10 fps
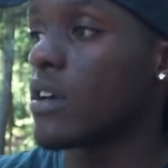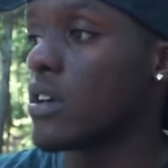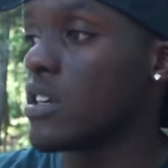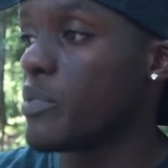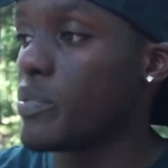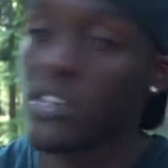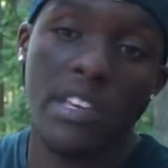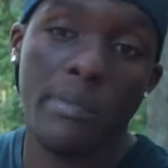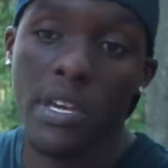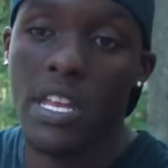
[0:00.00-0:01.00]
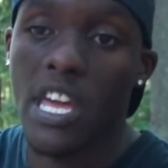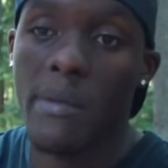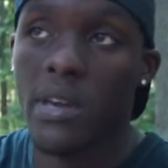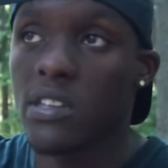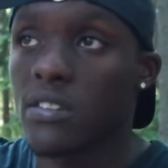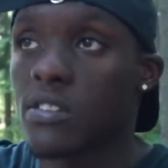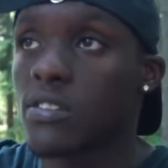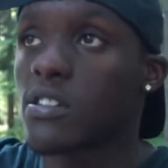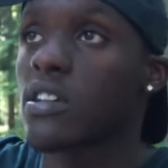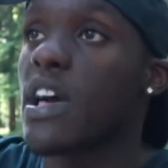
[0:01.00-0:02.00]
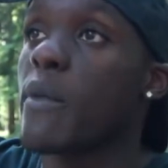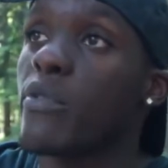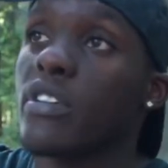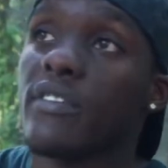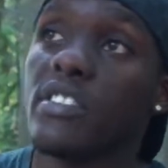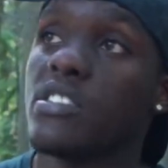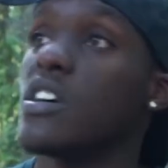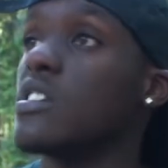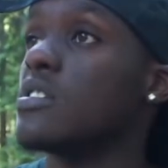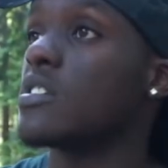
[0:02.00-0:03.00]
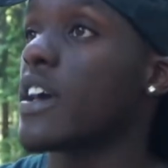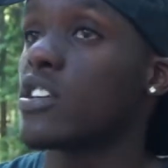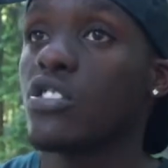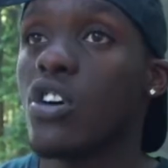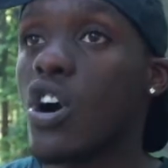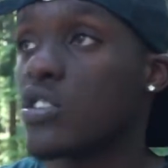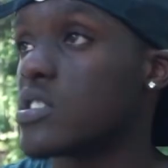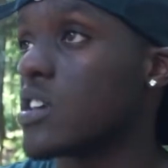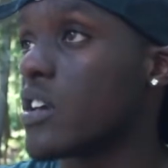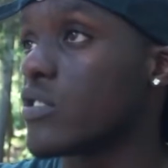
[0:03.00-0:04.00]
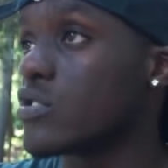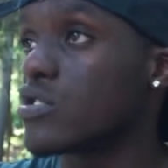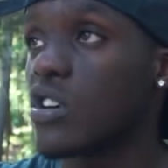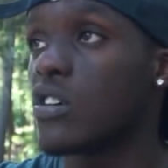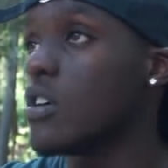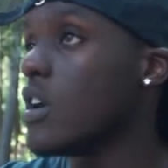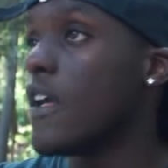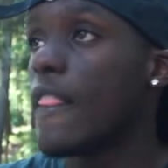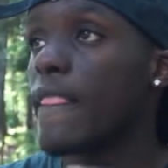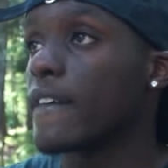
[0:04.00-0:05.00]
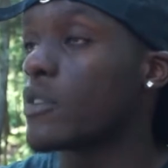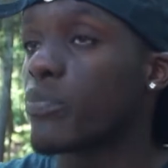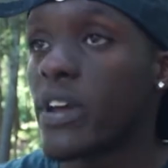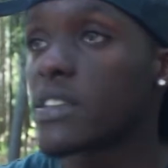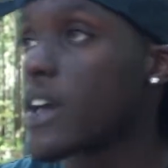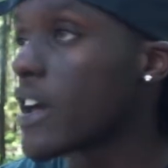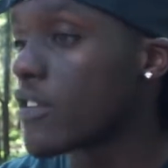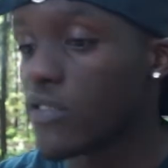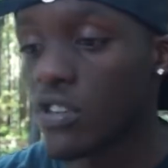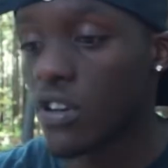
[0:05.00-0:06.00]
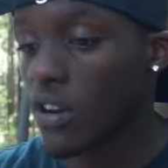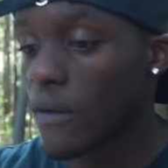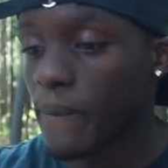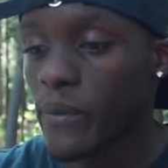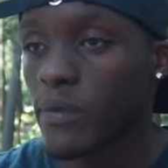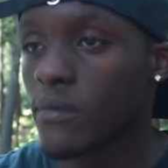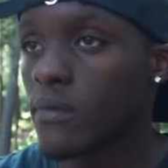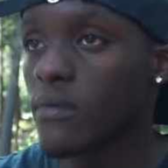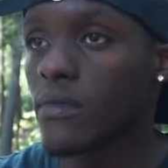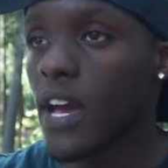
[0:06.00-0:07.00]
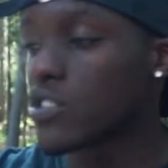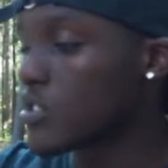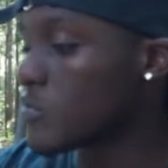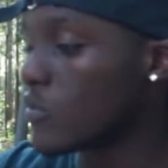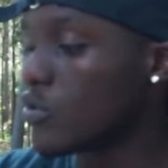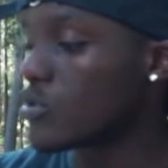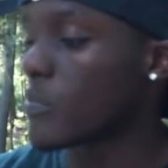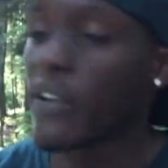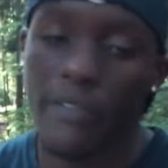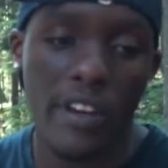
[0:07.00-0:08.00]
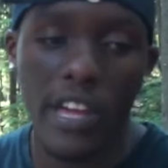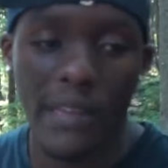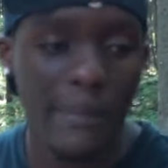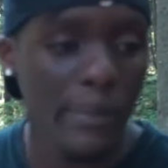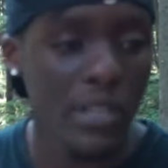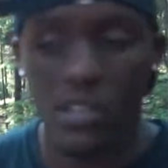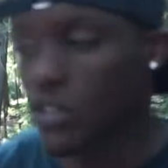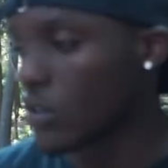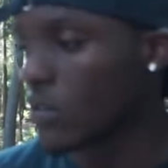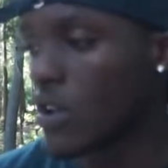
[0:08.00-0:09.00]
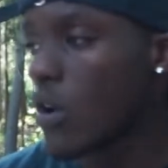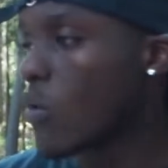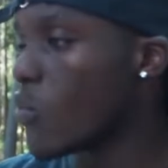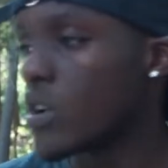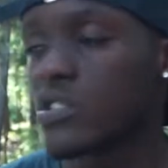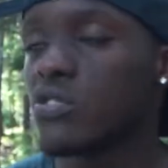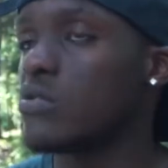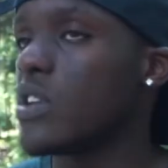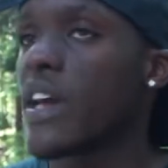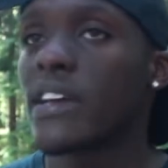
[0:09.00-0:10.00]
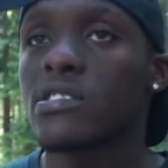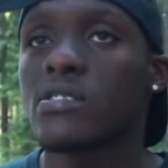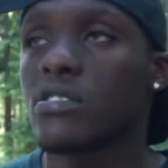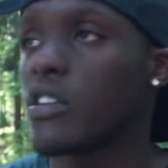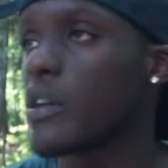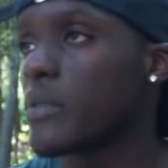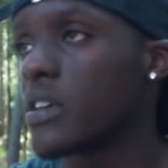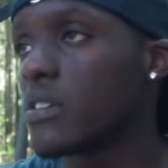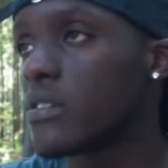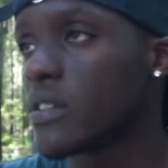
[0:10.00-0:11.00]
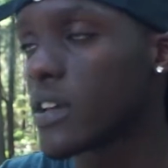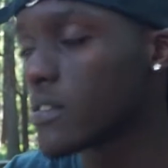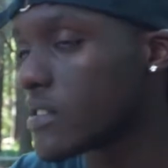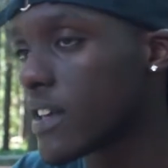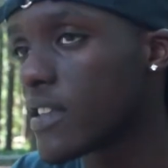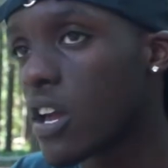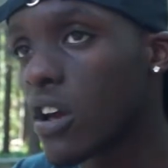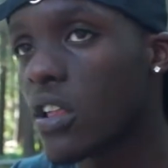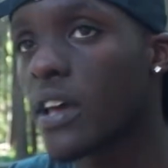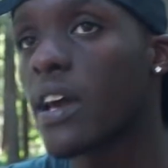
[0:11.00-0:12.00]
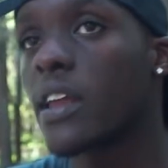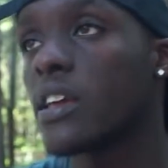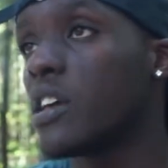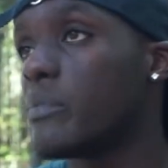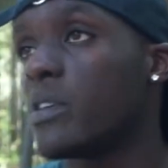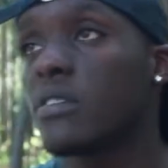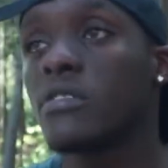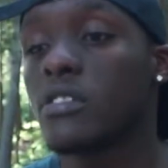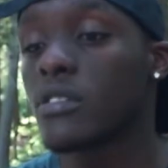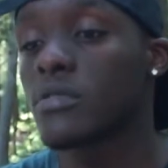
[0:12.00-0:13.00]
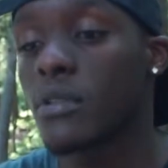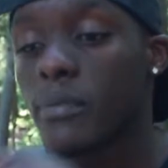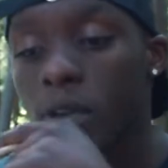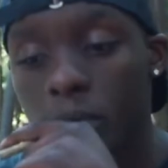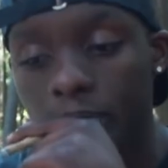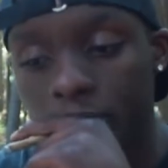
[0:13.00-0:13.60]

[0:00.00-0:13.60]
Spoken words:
an EP that me and him had collaboratively done, like, you know, all together. So, like, the breakdown of, you know, not just losing my friend, but, you know, what to do next, you know what I mean? That all, like, kind of hit me, you know what I'm talking about.